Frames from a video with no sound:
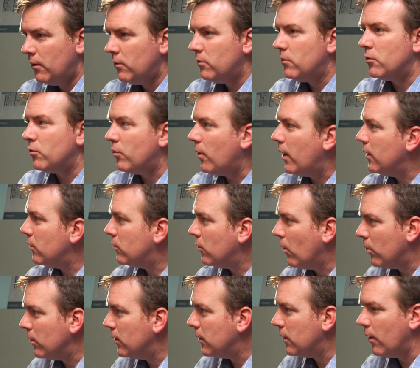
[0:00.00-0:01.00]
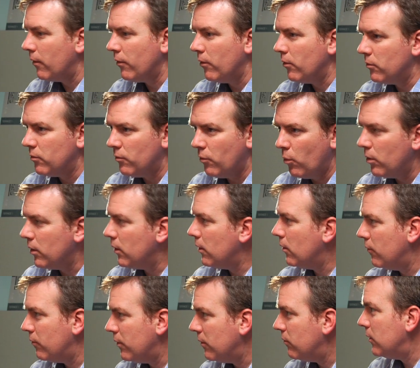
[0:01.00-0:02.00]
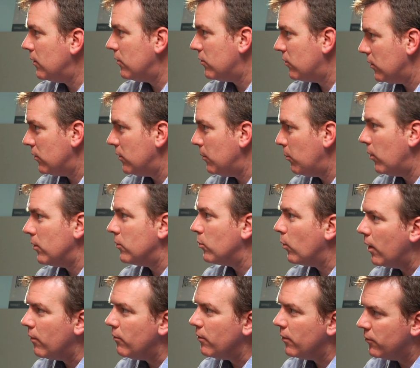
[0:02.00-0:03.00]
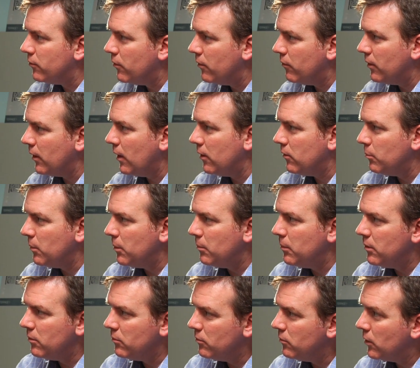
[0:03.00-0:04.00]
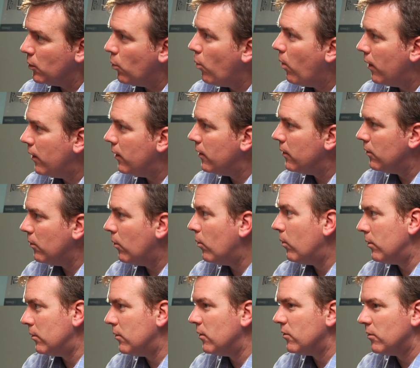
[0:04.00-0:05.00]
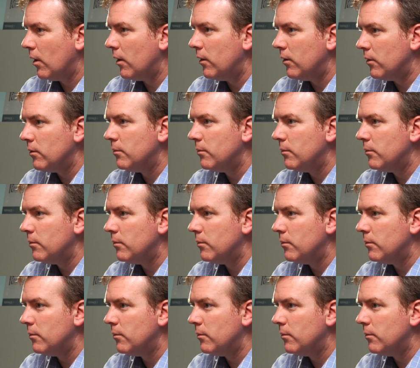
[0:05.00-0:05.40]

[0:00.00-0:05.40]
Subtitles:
to try and total in on those 40 or 50 or 60 points, whatever the certification may be required or desired.